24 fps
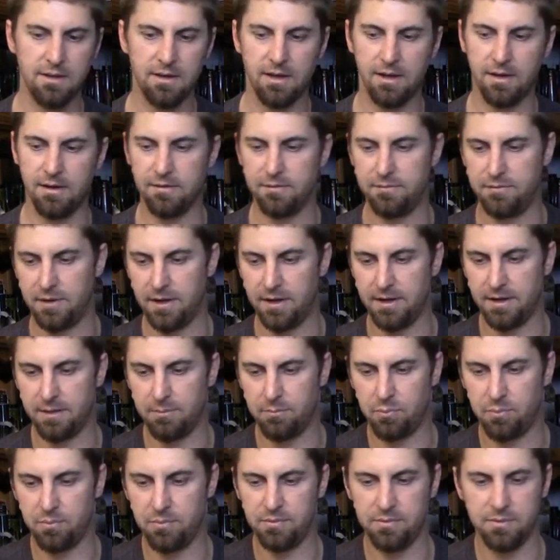
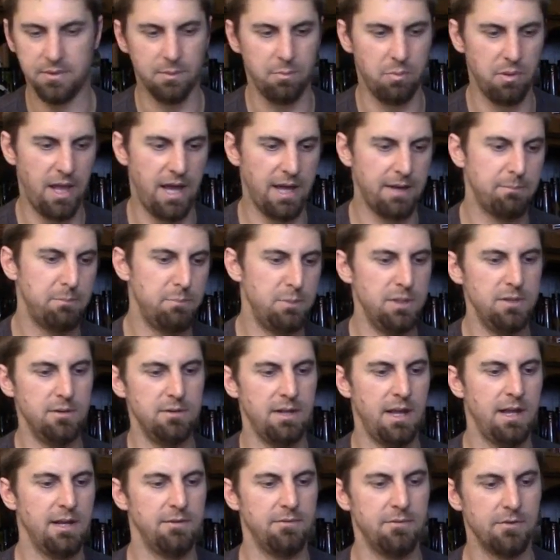of the Black
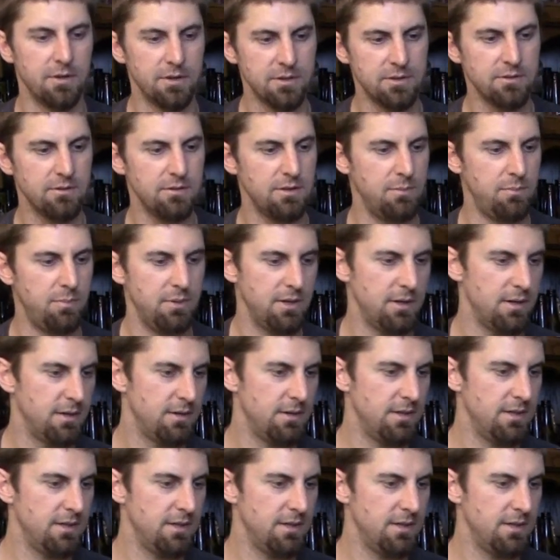Butte anniversary beer.